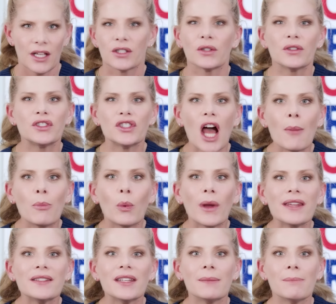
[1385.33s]
So stop
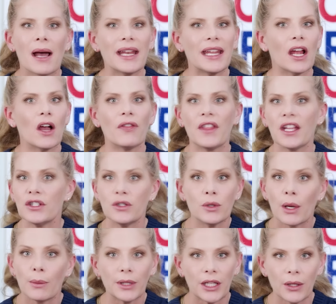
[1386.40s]
wasting money on things you
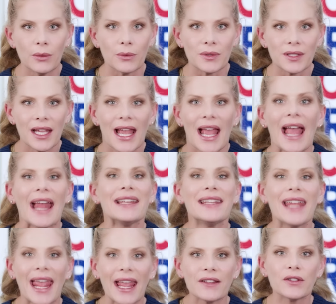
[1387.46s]
don't use and
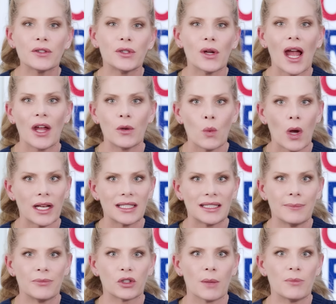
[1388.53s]
cancel your unwanted
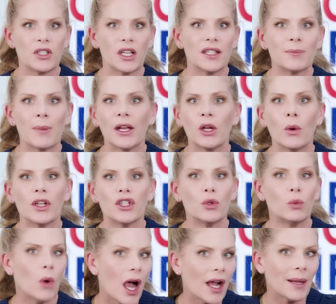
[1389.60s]
subscriptions by going to
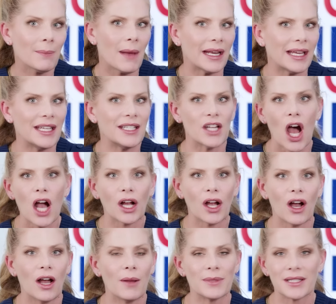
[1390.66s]

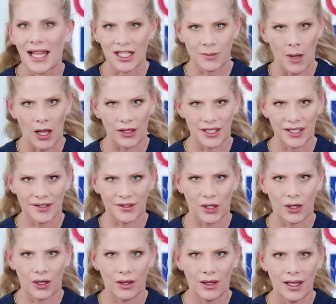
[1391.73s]

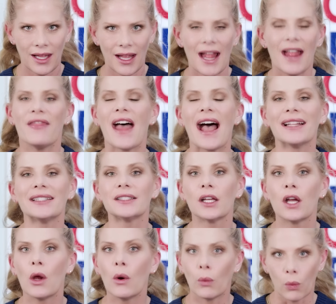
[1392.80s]
rocketmoney.com/politicsgirl. That's
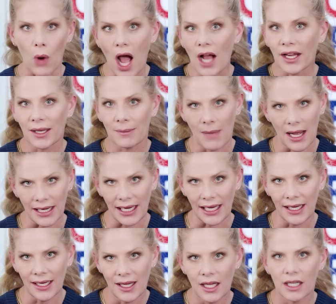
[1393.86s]

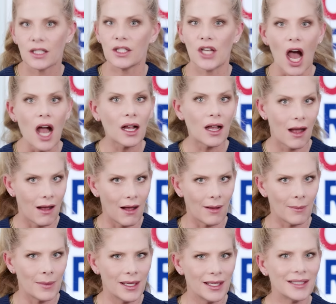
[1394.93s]

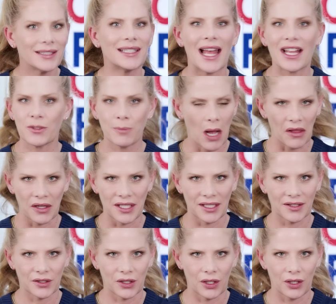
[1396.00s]

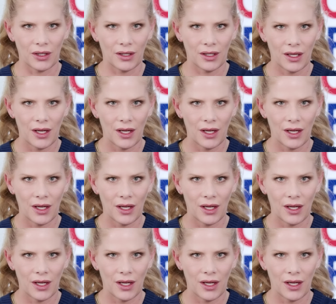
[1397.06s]
rocketmoney.com/politicsgirl.